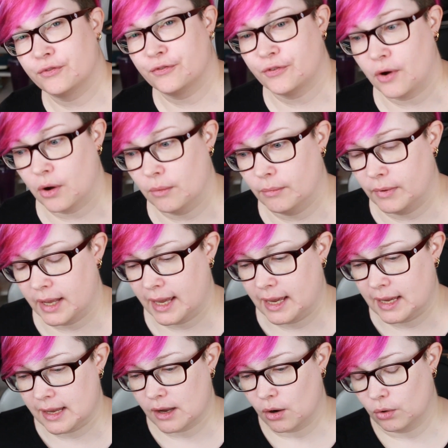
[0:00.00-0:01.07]
from
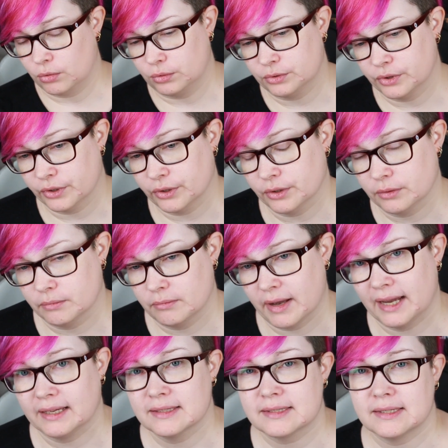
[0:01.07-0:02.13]
a older
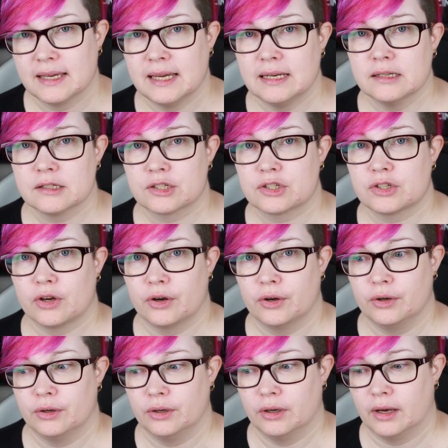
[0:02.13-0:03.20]
magazine,
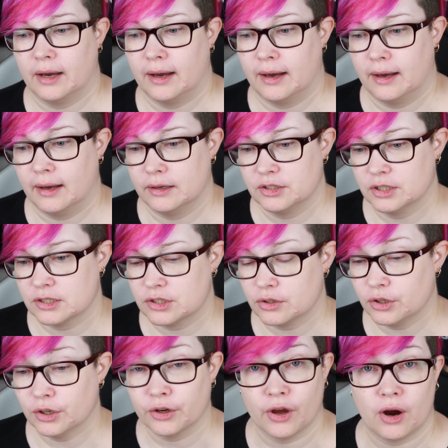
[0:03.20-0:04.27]
so just so
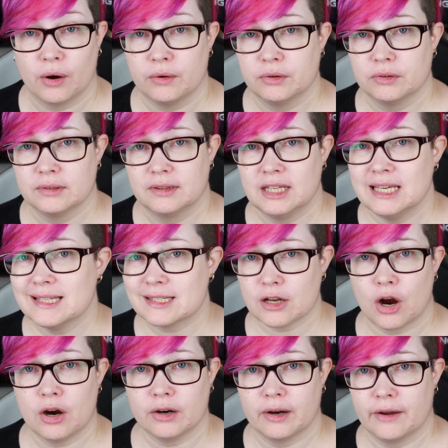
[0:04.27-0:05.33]
you know, these
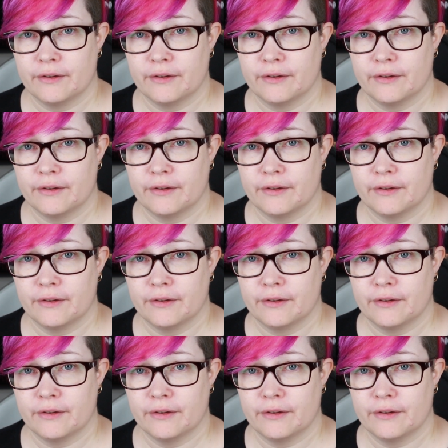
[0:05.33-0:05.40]
are